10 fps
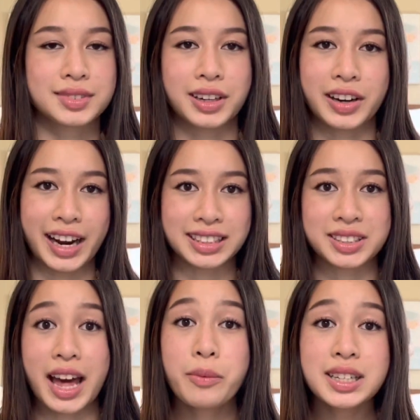All right, so
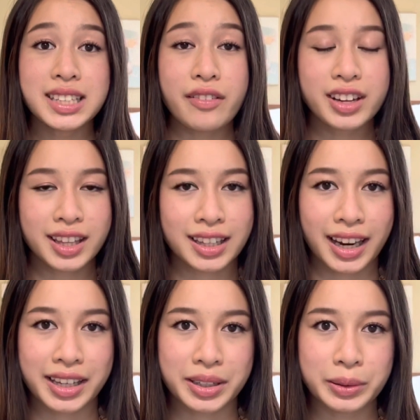that was everything that
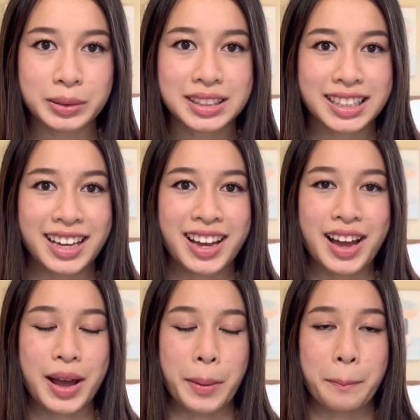I used,
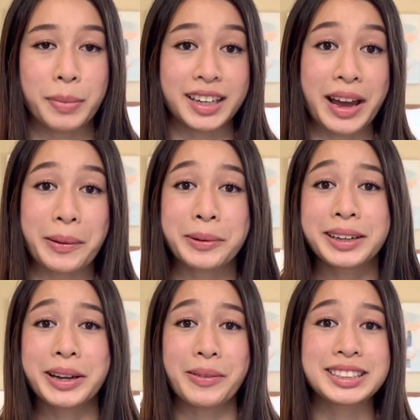um, but now I'm gonna
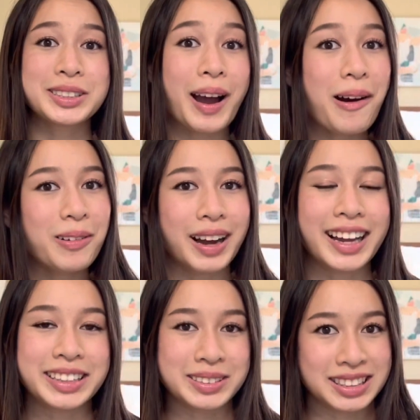go into how I
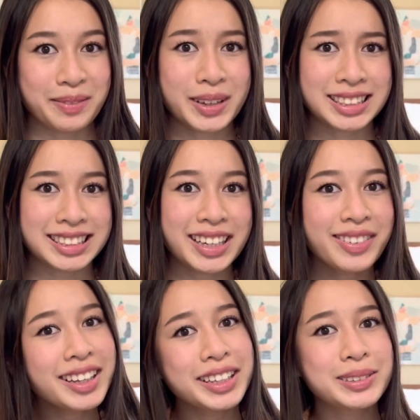used it because I
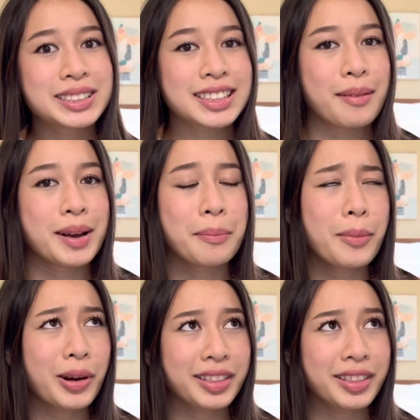definitely used some more